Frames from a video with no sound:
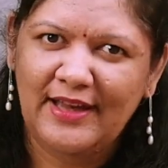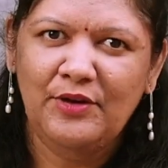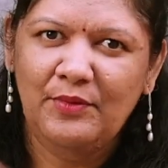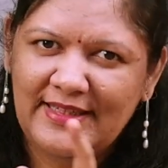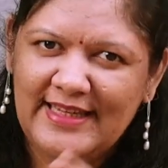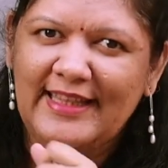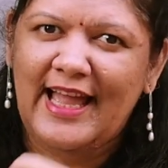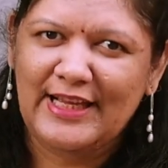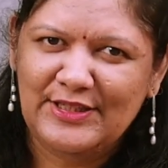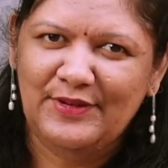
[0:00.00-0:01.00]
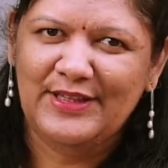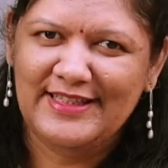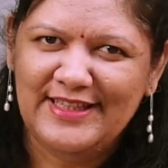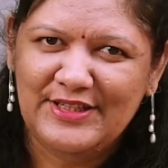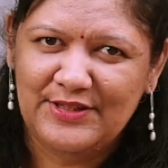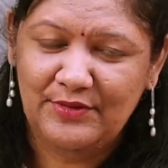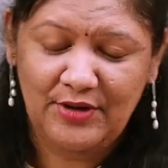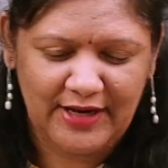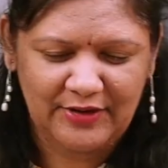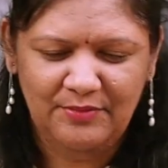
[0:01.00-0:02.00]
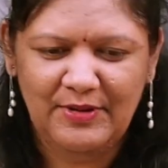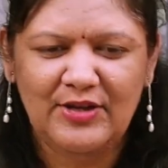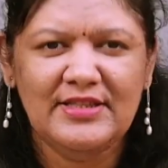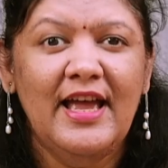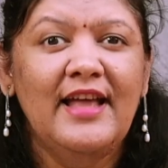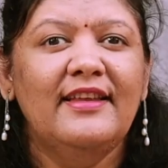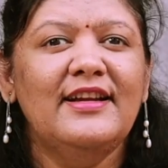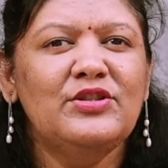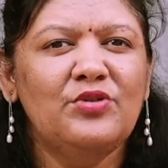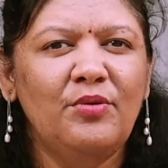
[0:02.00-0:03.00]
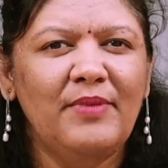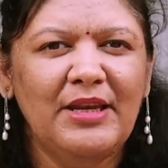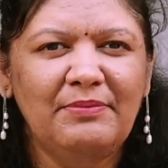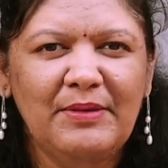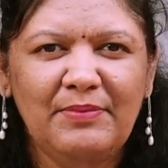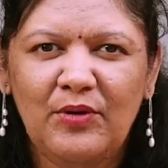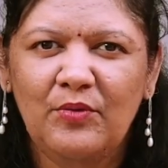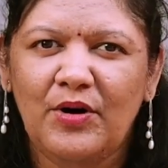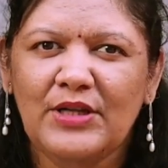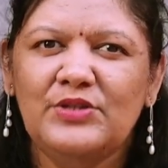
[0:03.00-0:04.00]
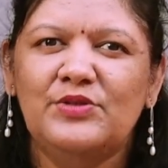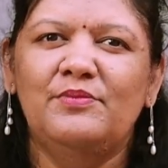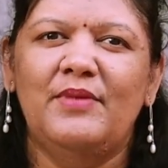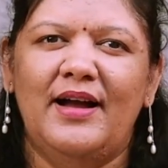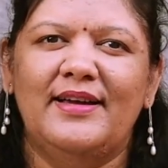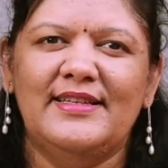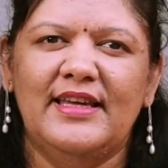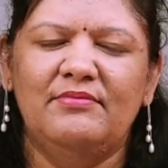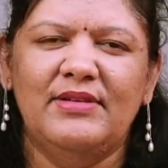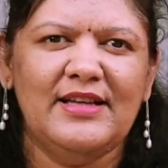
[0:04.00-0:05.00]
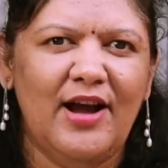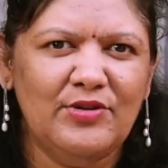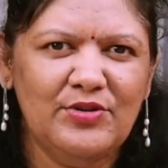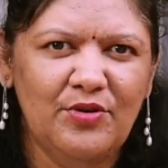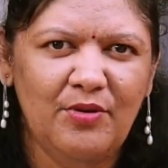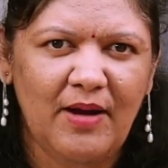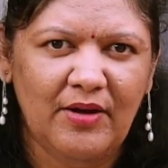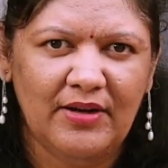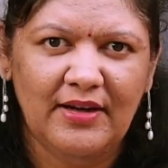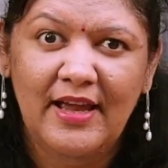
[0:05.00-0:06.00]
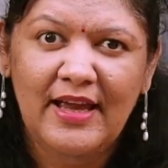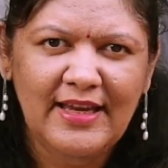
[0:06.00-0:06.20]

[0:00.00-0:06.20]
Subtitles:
And you will say thanks for this interview, I know, because there are so many people who want to do marketing, but how to go about it.